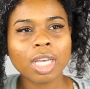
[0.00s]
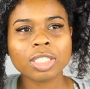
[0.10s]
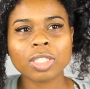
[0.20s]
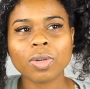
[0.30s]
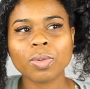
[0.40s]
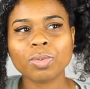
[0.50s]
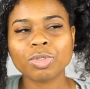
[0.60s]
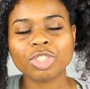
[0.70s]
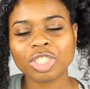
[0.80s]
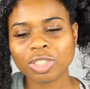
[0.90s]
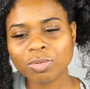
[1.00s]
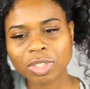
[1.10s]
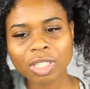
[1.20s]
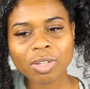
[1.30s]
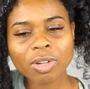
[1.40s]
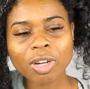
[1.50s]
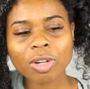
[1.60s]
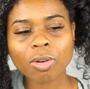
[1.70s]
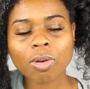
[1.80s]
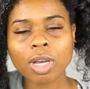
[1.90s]
So she was the little girl
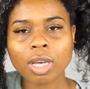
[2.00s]
growing